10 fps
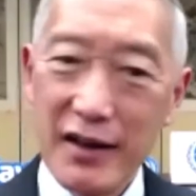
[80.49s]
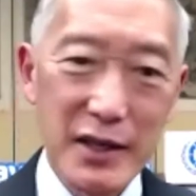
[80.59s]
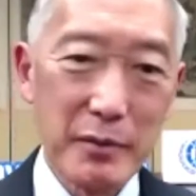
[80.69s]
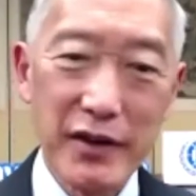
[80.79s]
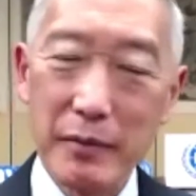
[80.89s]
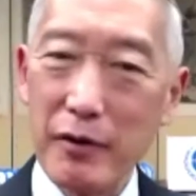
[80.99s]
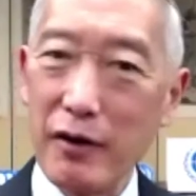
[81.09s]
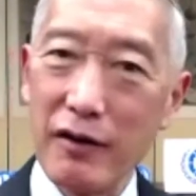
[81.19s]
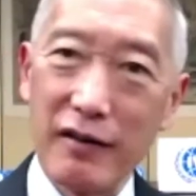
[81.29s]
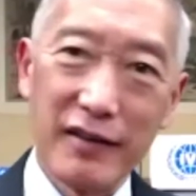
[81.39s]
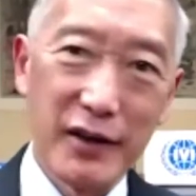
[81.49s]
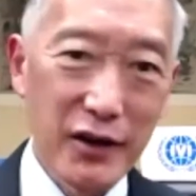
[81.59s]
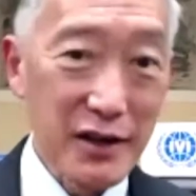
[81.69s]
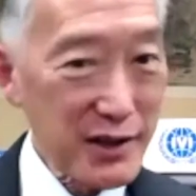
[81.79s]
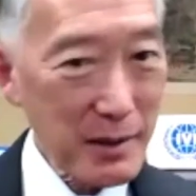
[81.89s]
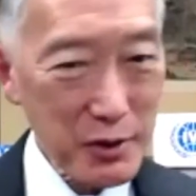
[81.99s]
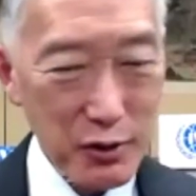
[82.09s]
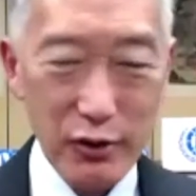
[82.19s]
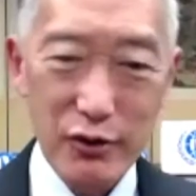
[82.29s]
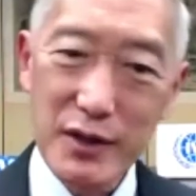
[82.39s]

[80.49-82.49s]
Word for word: Some of them are you know, conceptual,